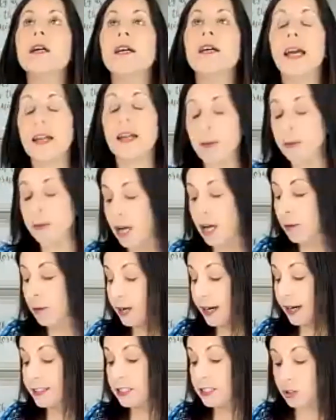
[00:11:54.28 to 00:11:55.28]
and I'm got what
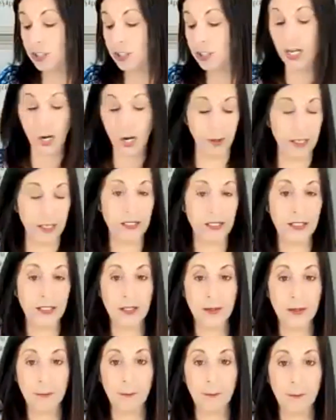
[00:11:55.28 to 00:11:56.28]
I did know is
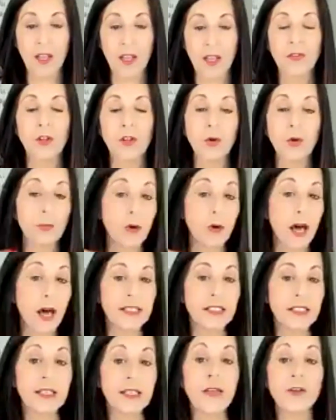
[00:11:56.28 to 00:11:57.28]
the Lord brought
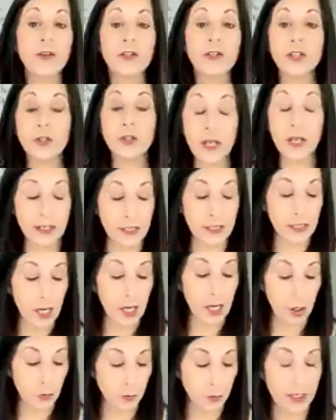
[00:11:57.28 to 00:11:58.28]
us together two days
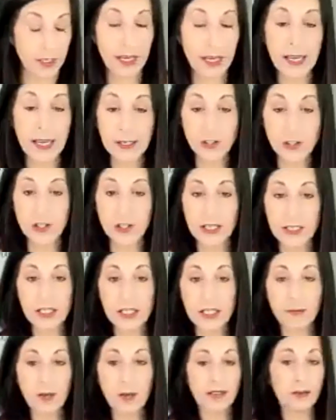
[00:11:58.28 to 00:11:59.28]
ago. We entered into
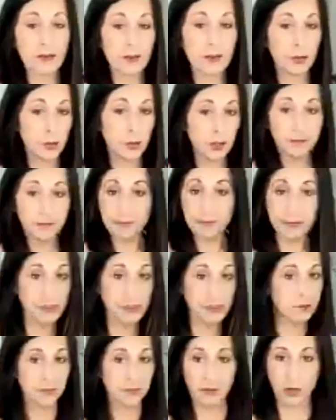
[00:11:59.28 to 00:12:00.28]
the month of Elul,
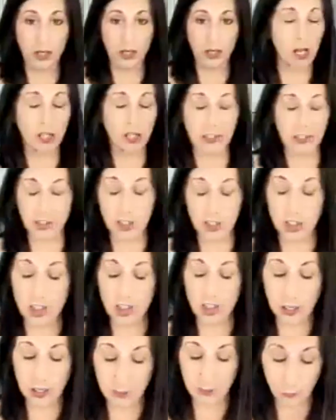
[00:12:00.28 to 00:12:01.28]
what all that she just
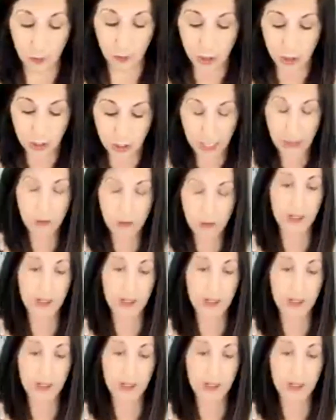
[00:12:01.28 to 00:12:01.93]
shared. We just entered